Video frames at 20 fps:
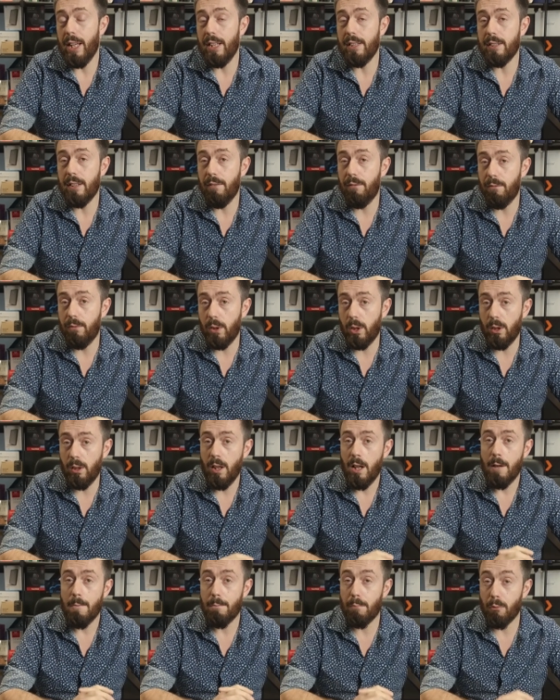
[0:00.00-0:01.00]
is the
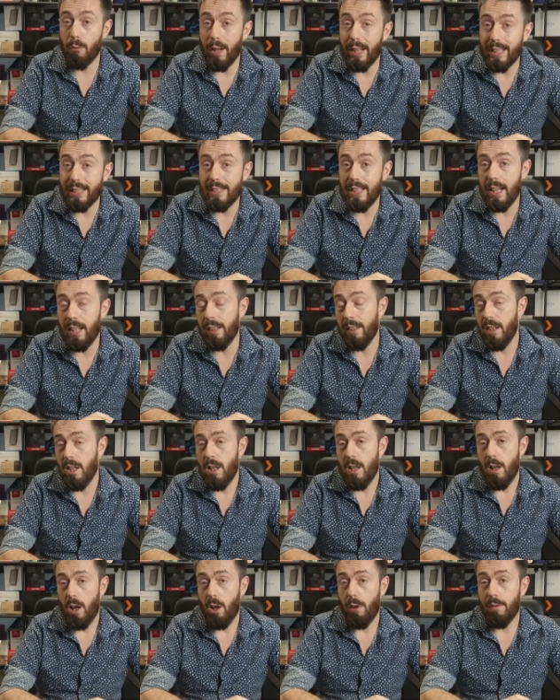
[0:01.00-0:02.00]
full breakdown
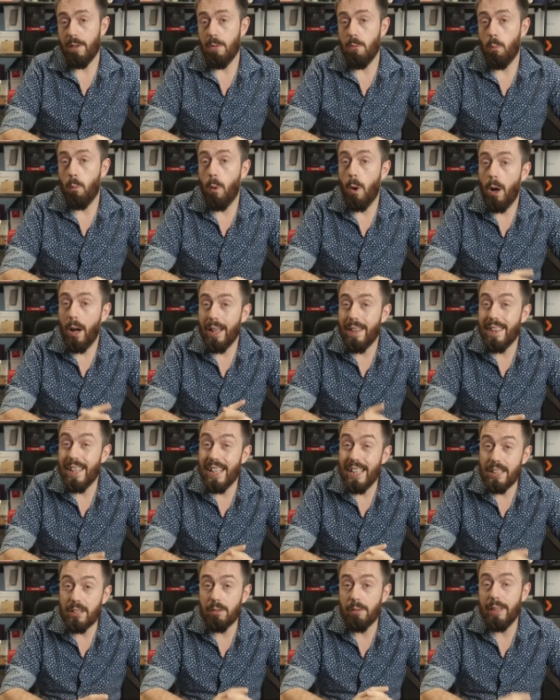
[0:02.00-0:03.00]
of the why
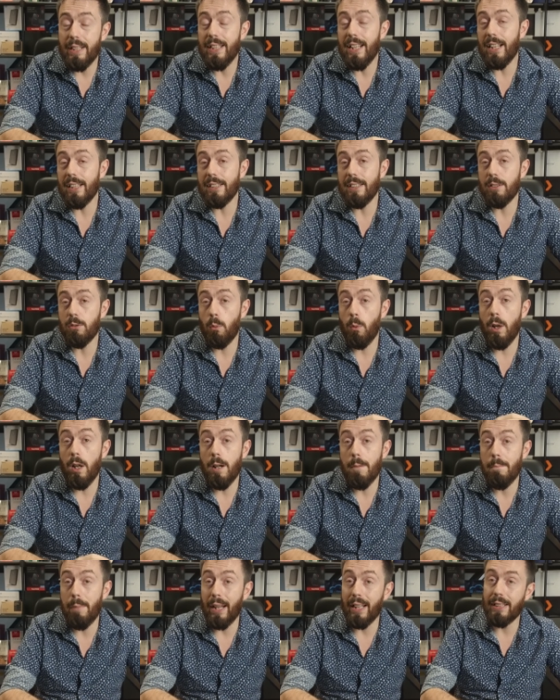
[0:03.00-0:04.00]
these three N A Ses
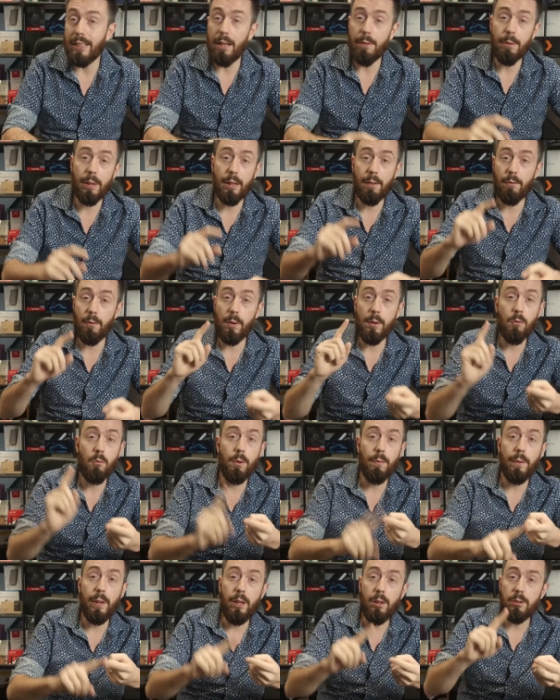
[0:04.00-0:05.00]
were picked. Everything from the
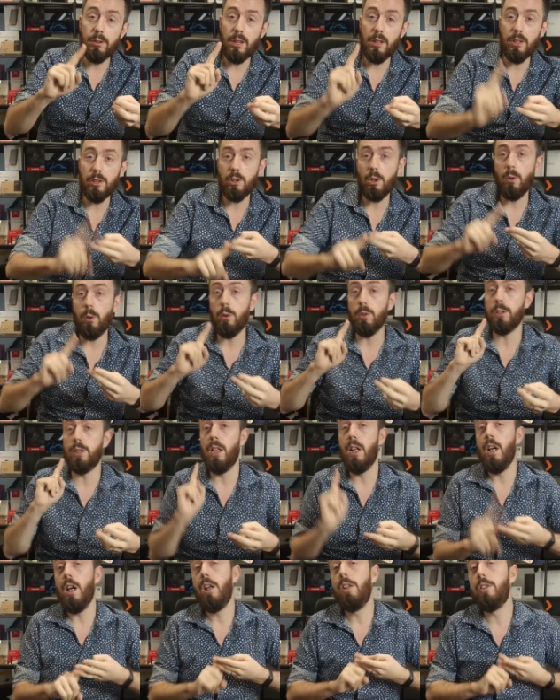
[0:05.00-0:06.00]
reviews to the
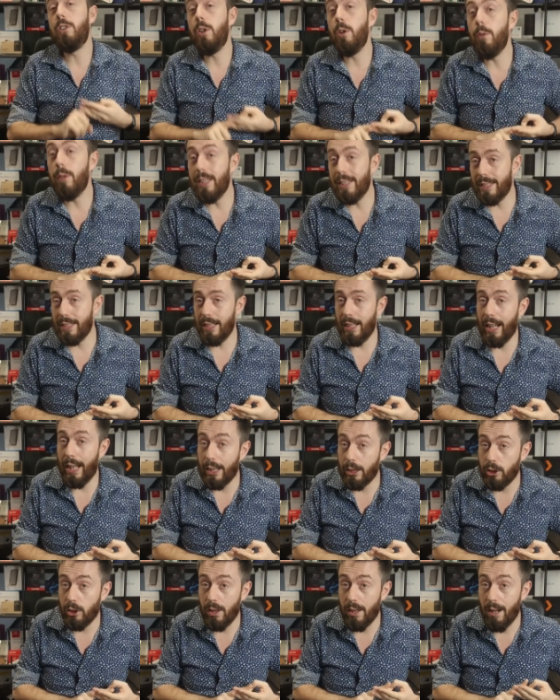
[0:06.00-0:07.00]
scores to the
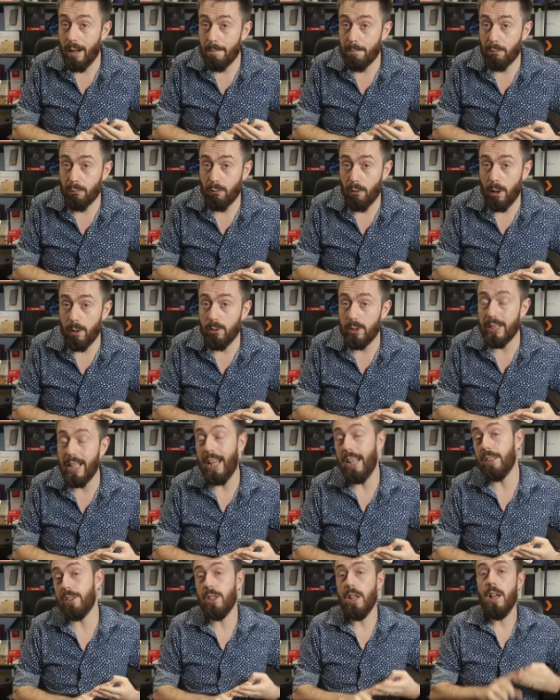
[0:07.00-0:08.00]
selection
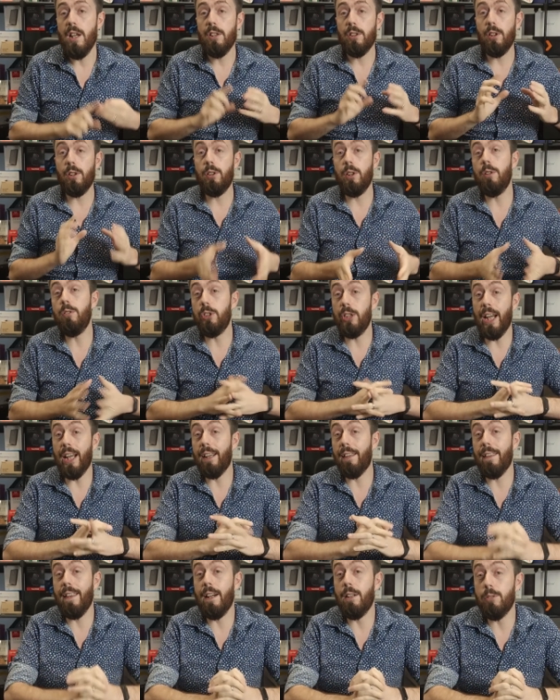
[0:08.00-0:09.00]
process. So do
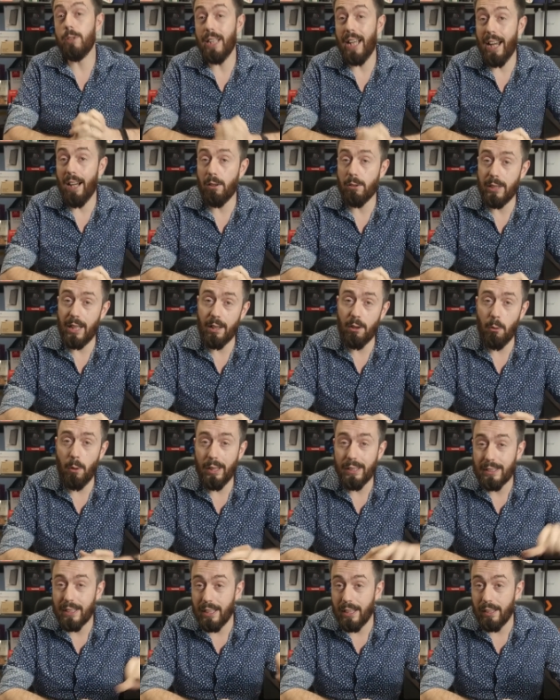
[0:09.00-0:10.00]
check those out.
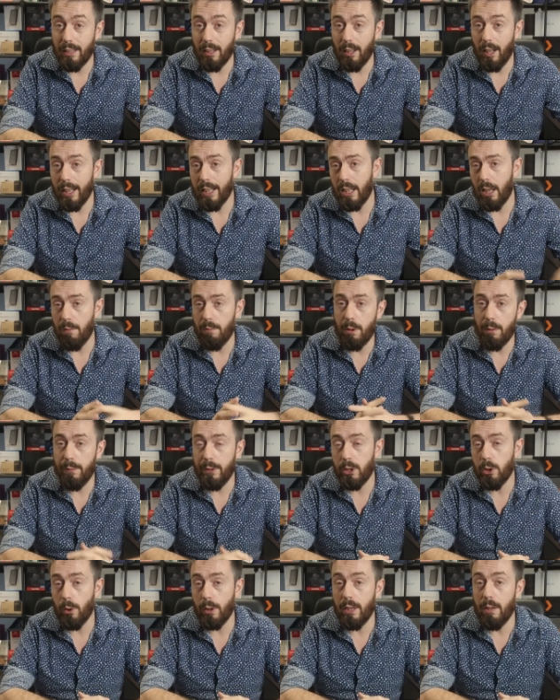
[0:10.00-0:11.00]
Otherwise, click like if you've
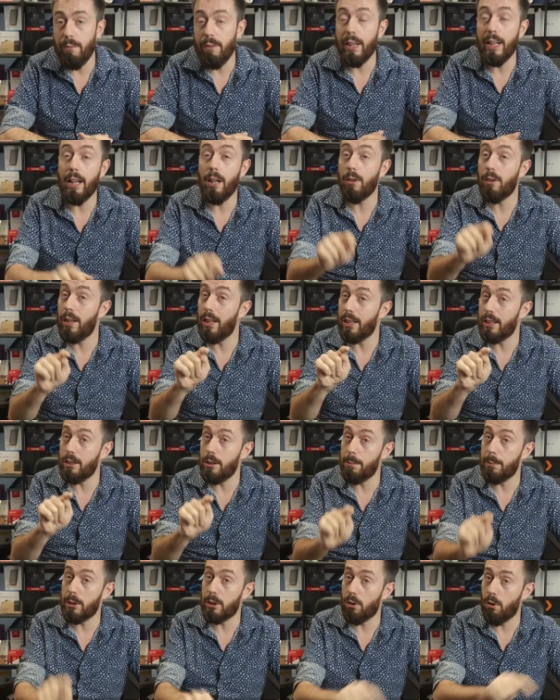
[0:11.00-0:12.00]
enjoyed the video. Click
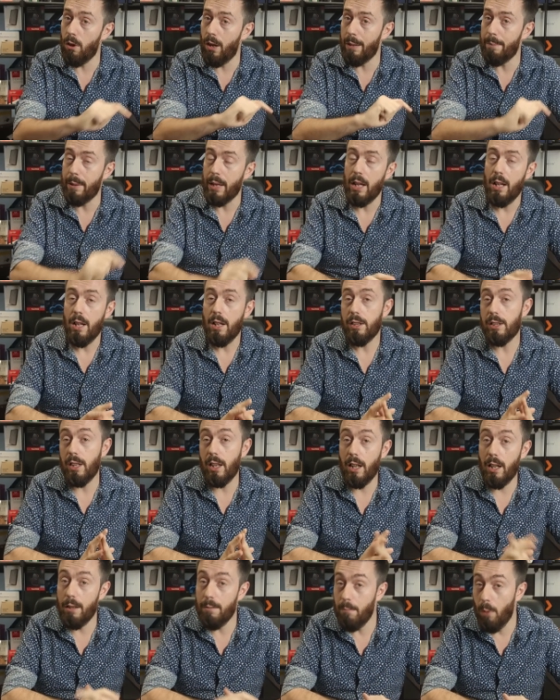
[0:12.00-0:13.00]
subscribe to
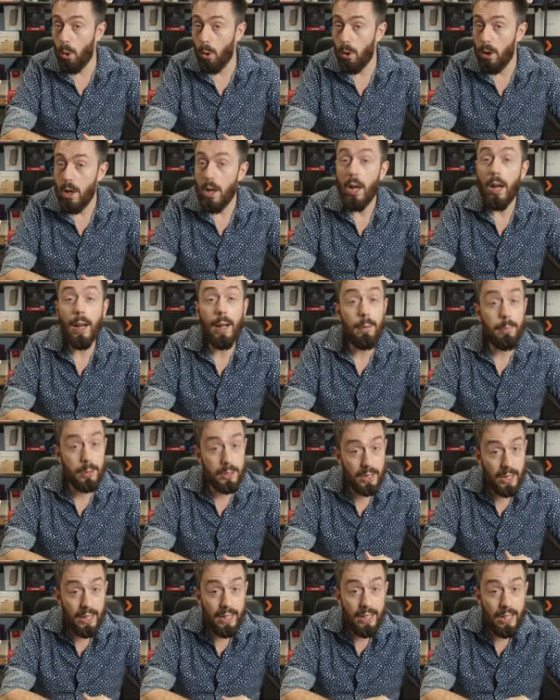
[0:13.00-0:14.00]
learn more, and I will
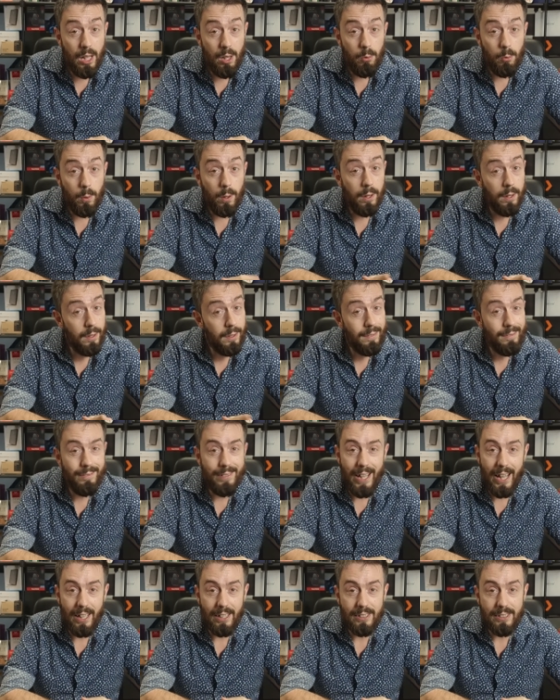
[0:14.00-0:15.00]
see you
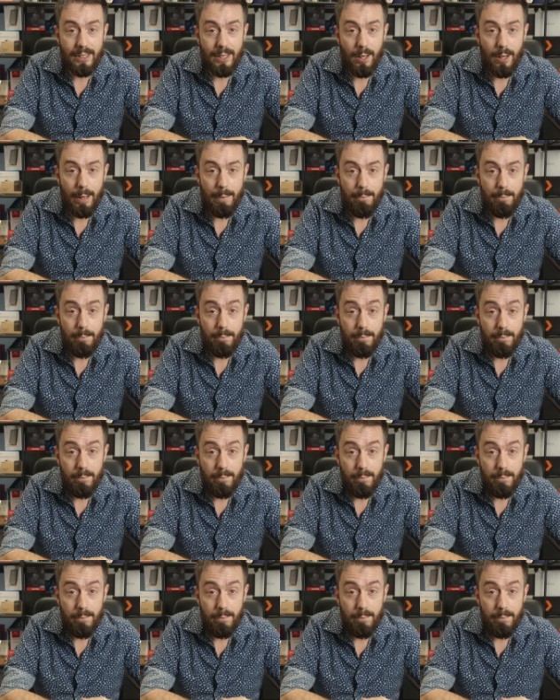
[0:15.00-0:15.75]
next time.